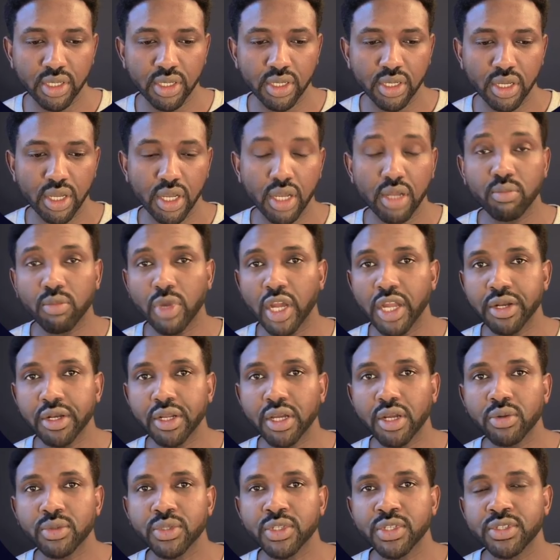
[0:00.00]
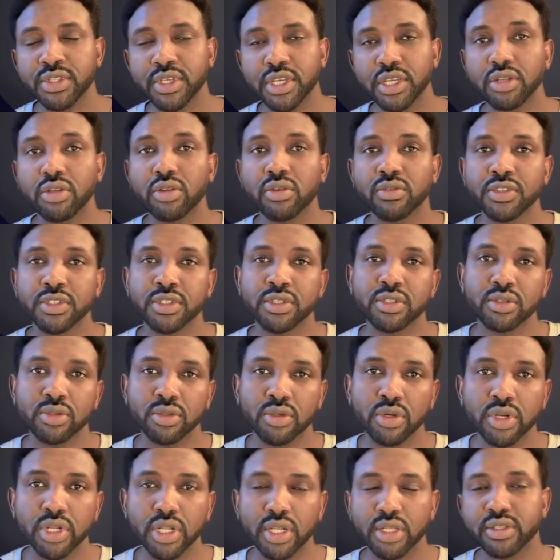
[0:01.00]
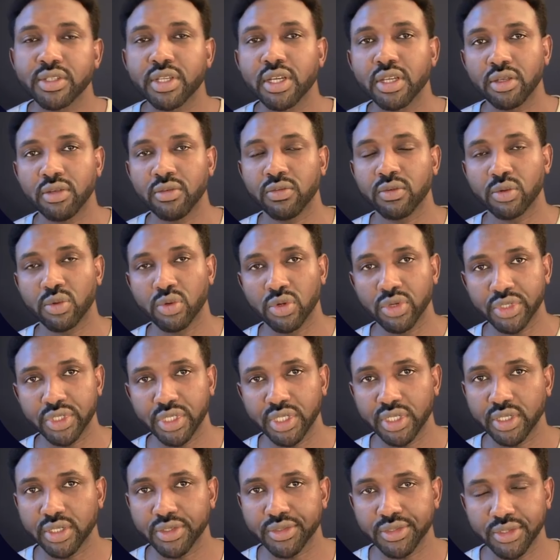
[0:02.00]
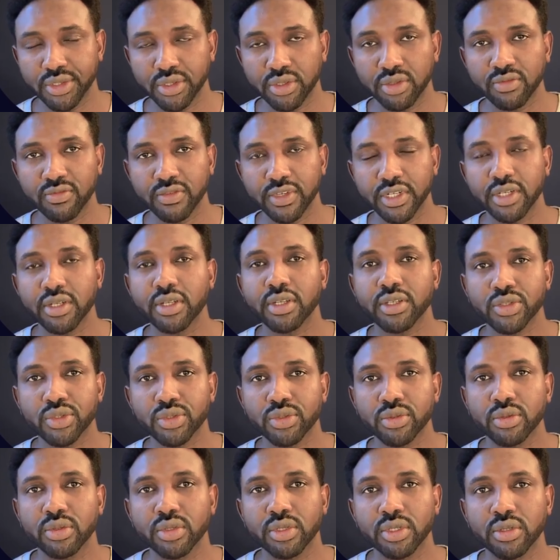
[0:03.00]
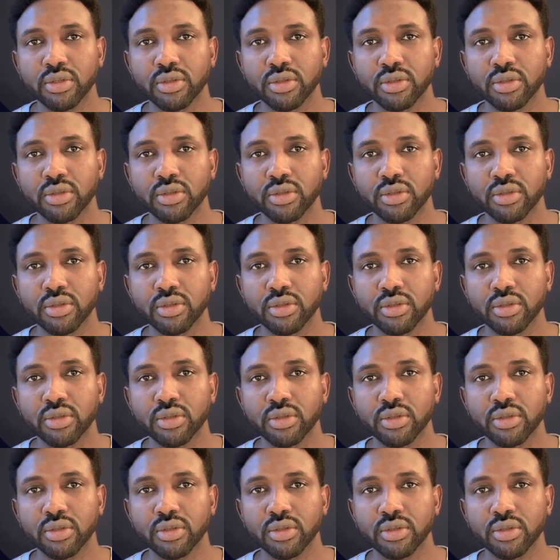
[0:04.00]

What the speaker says: And by now this is the end of this tutorial. Thank you for watching and see you on the very next tutorial.